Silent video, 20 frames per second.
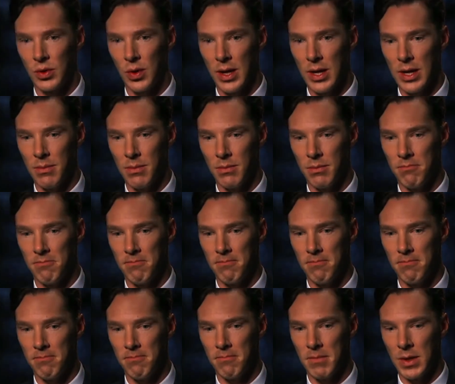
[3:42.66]
This Week
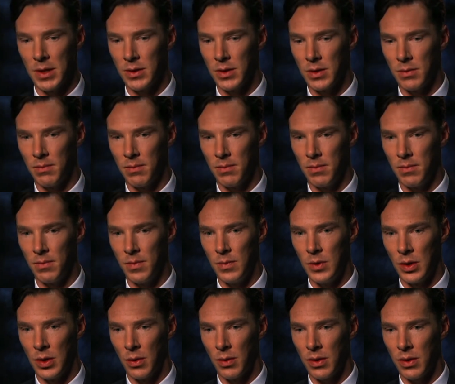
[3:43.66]
also included an
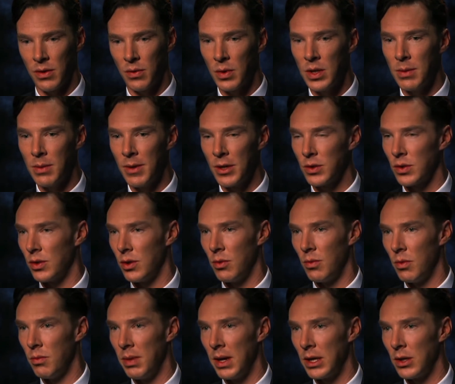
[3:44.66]
interview with the
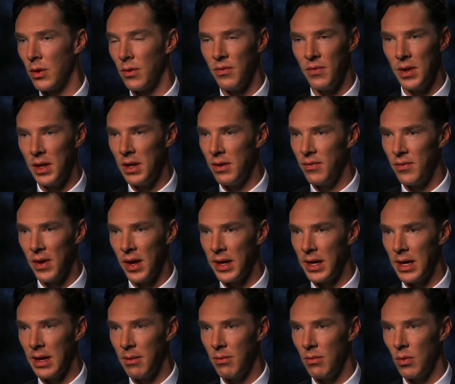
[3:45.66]
actor who
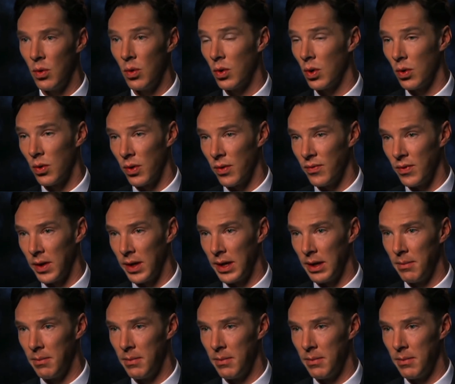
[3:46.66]
portrays Assange